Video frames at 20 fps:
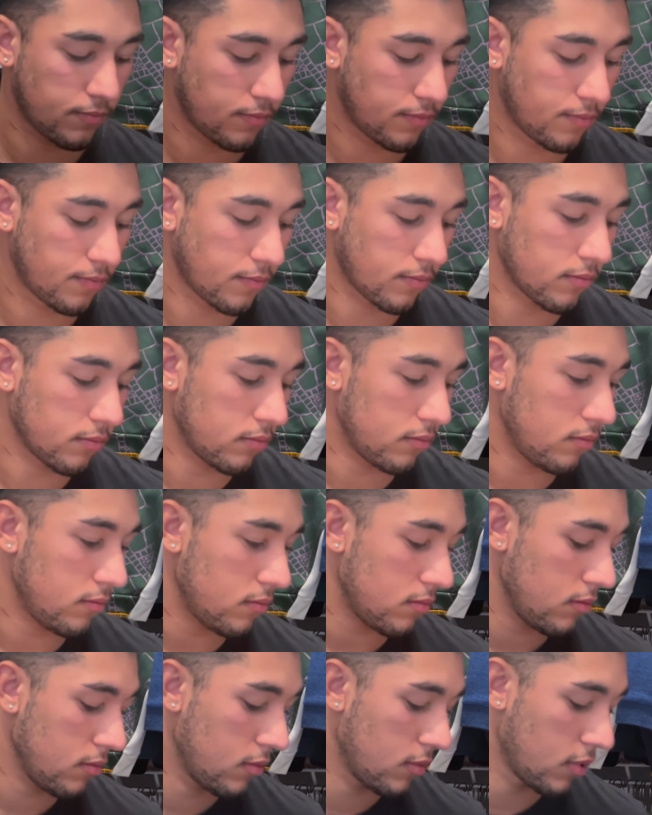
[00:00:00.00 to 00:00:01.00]

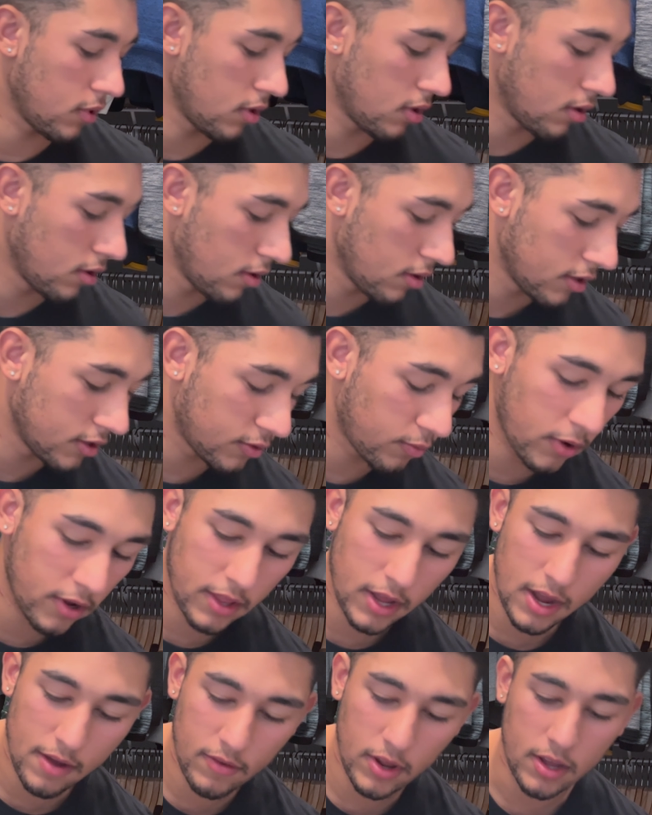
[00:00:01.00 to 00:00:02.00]
It's weird. They
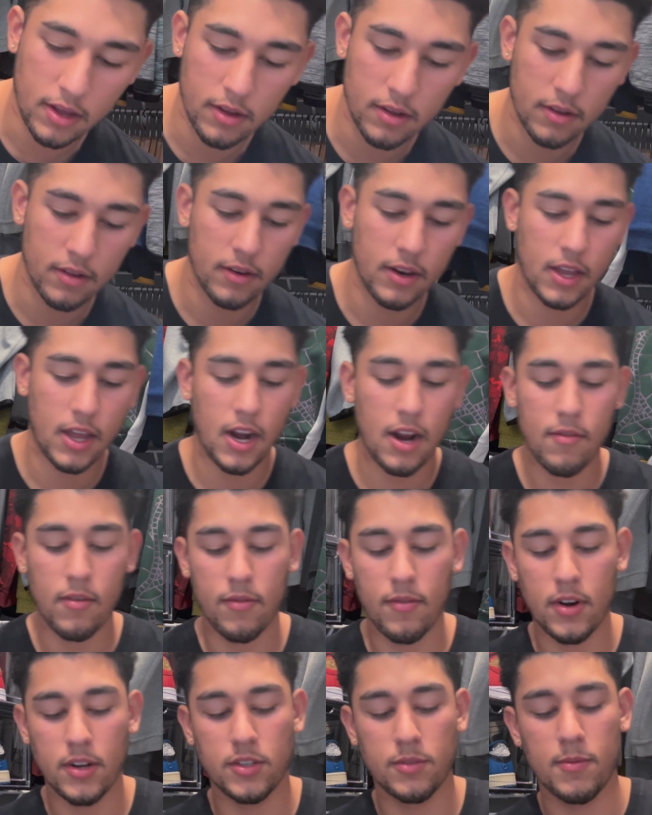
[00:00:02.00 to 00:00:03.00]
have like they kind of have a
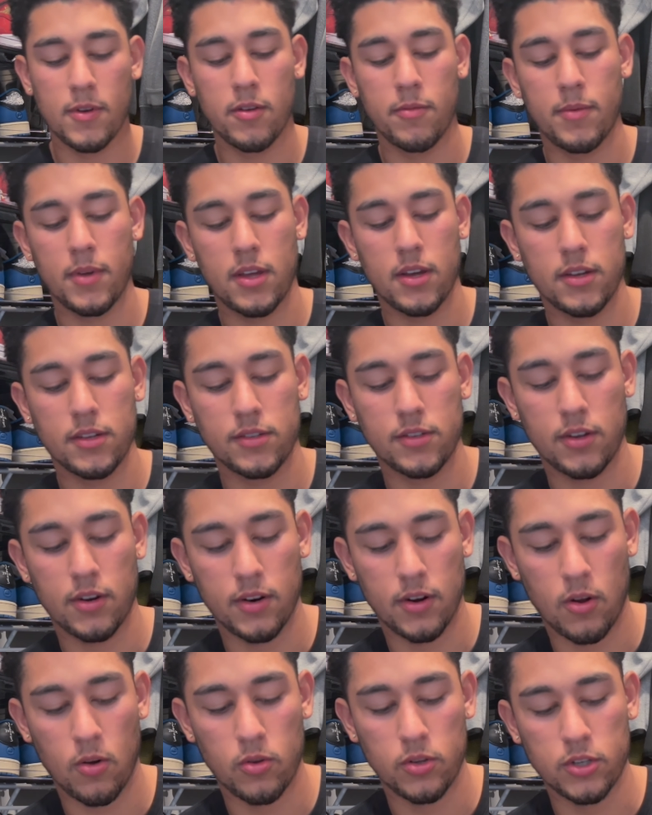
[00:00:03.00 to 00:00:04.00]
funny smell because they're
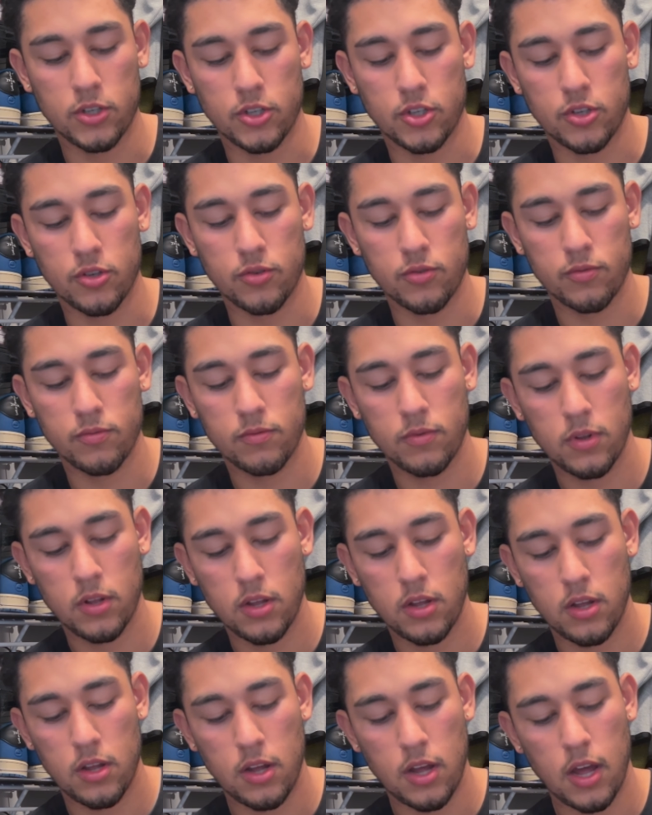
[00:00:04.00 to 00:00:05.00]
an older shoe.
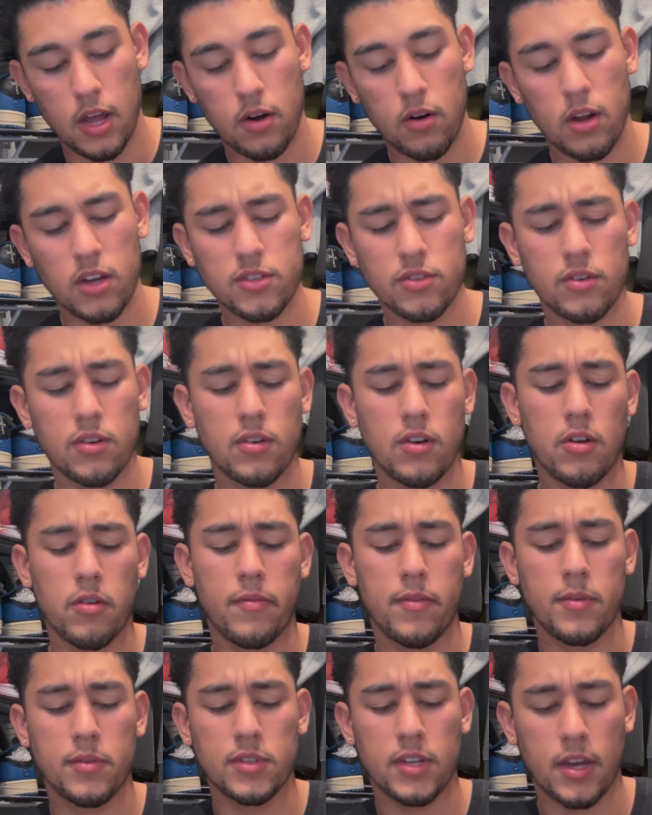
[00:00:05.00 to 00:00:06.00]
I also don't know if
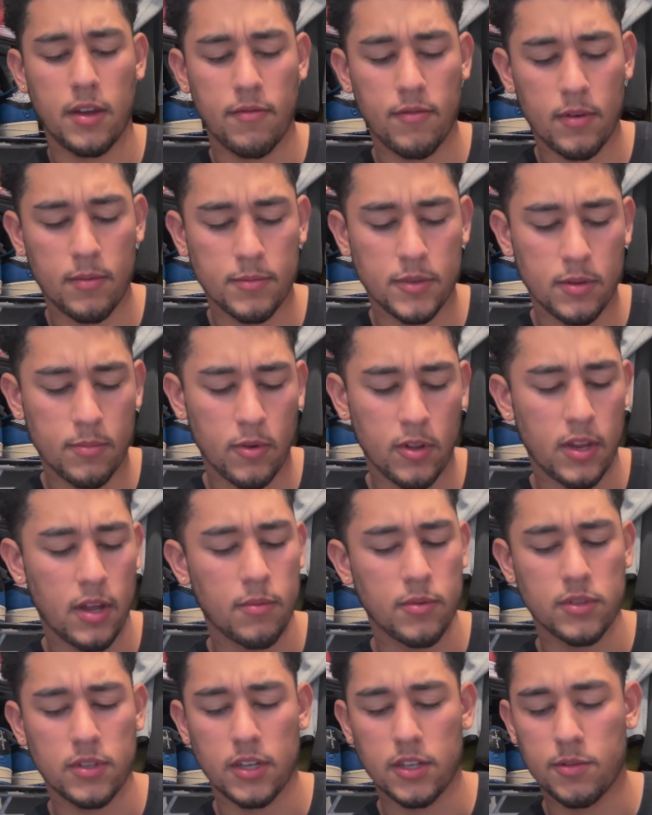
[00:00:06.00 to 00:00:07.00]
it was like from someone that
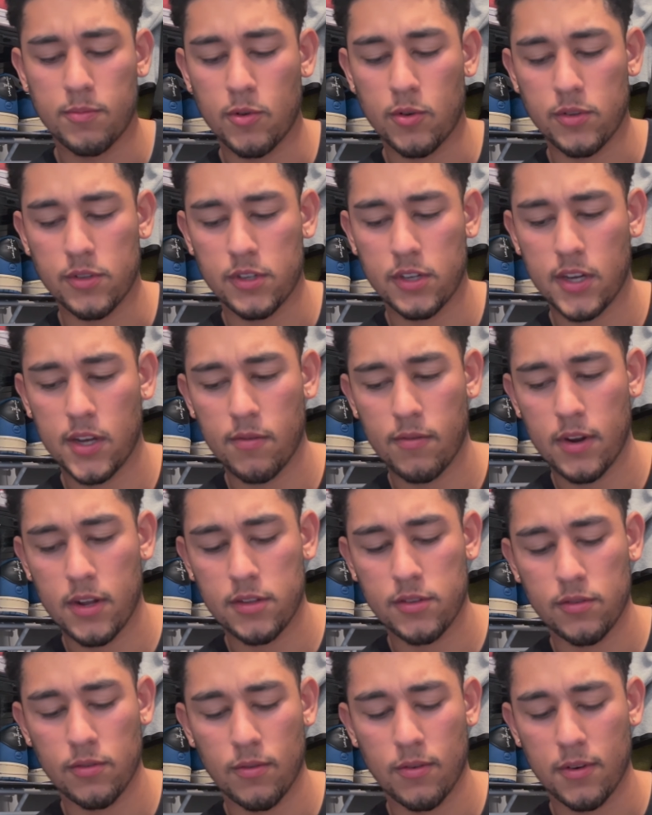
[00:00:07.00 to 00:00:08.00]
was like smoking
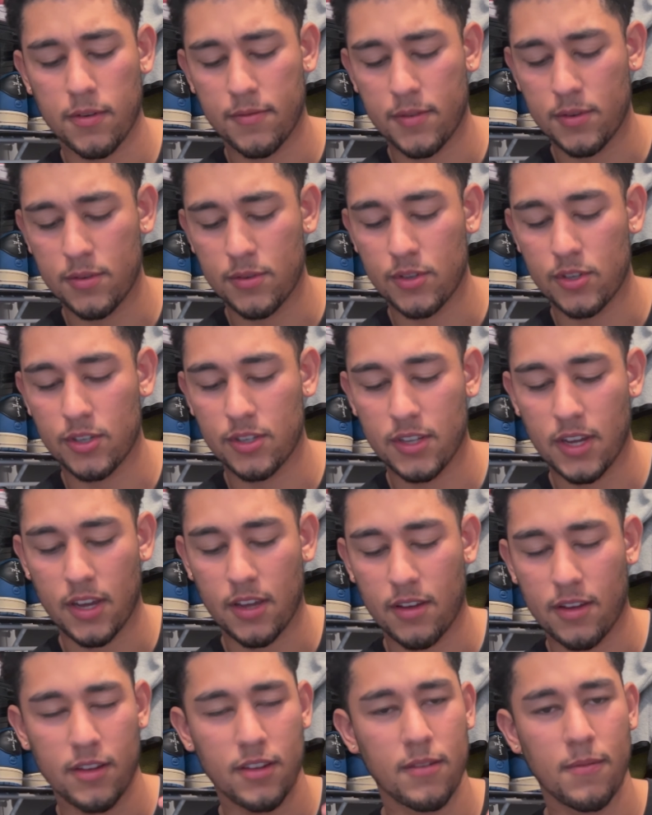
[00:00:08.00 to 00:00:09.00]
cigarettes or if it was just like
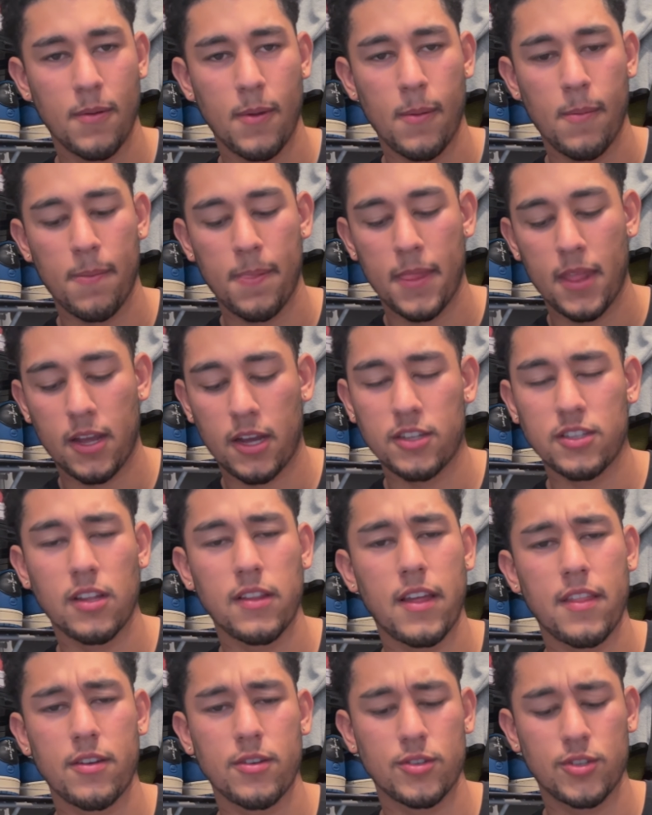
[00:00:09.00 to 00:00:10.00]
because the
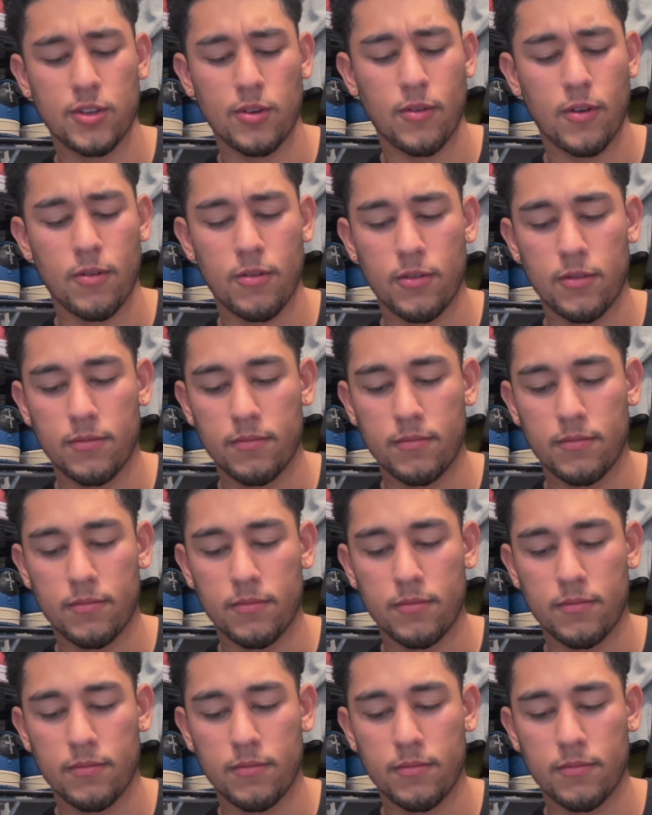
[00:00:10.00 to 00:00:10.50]
leather is so old.